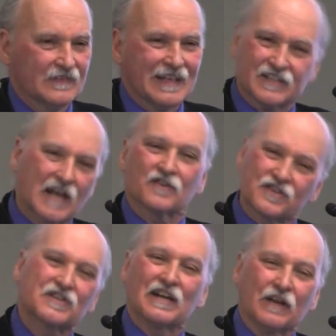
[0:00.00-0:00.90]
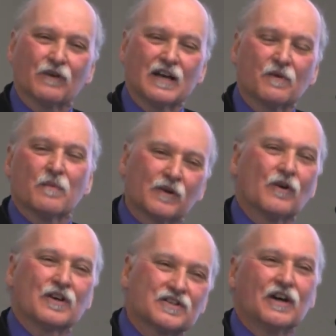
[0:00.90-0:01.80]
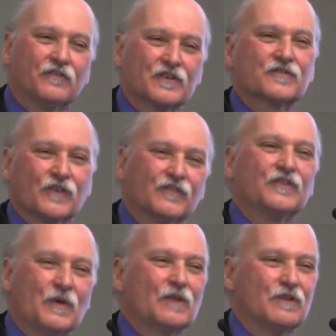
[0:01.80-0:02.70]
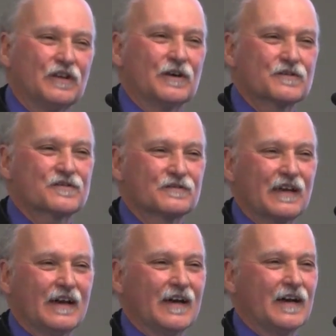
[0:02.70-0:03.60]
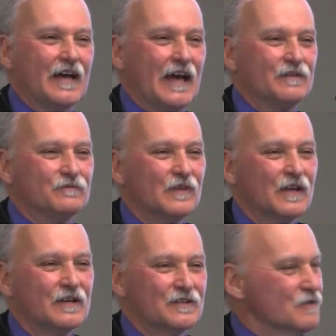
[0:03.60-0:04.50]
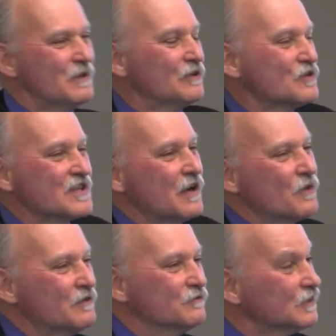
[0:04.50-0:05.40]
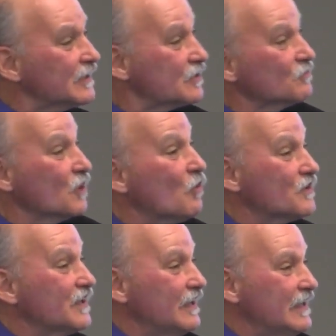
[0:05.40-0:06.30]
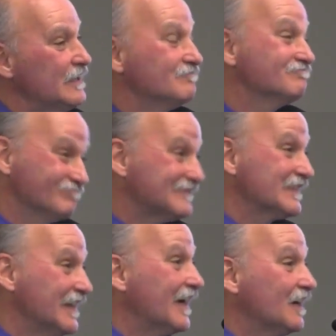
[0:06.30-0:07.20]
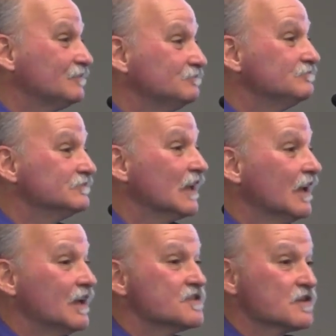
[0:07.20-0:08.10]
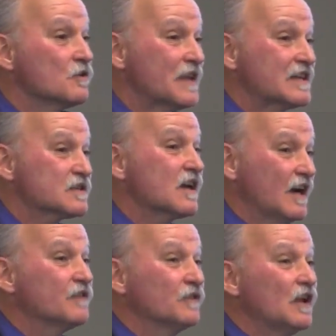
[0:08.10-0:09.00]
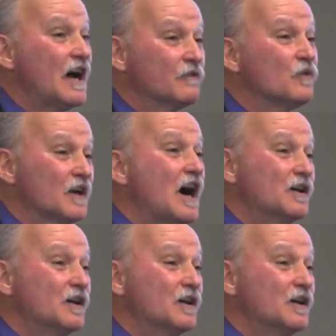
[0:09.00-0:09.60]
that's kind of stunning, right? We've been growing shellfish for a few hundred years, uh, and do you mean to say we really don't know what they eat? Yeah. And so that's kind of a lot of what